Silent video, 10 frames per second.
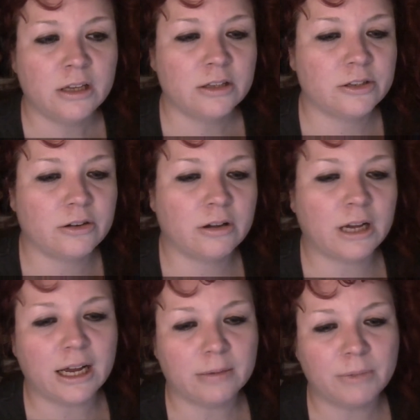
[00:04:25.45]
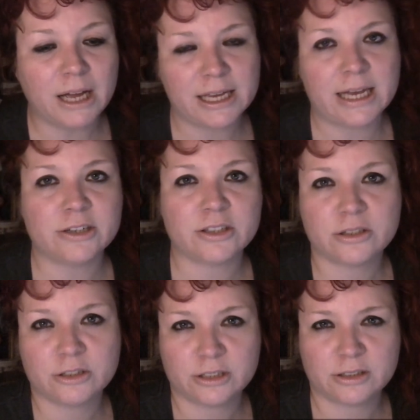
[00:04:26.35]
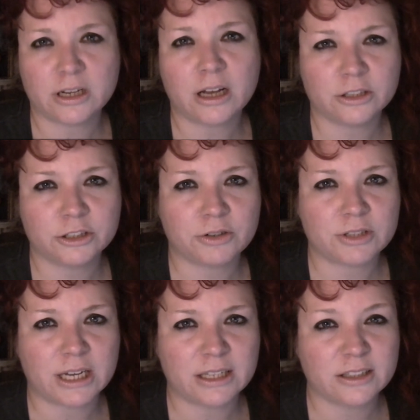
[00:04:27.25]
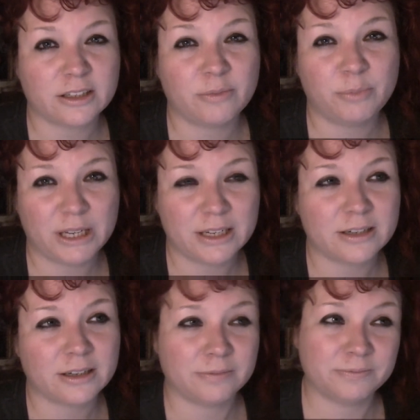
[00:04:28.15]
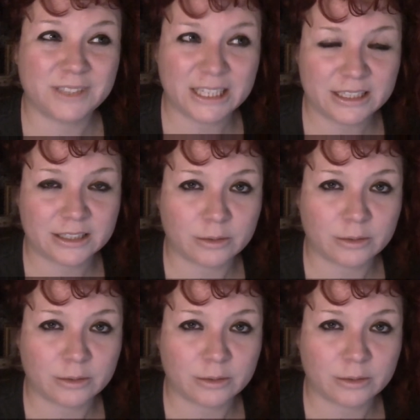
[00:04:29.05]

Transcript: So my hair doesn't start to show signs of needing